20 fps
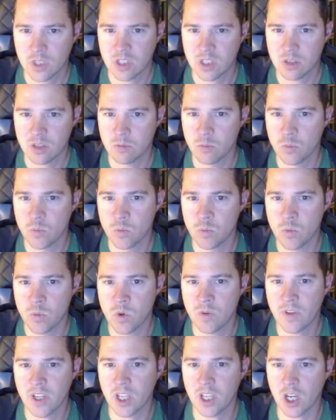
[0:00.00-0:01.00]

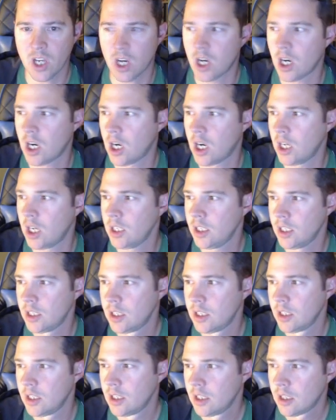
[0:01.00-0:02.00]
Moving on,
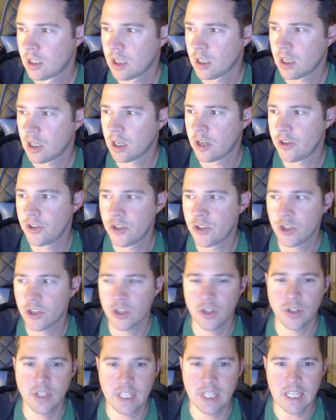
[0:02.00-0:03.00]

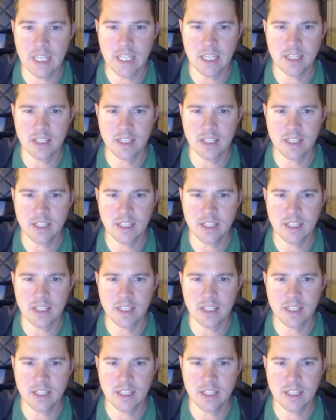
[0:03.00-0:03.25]
under the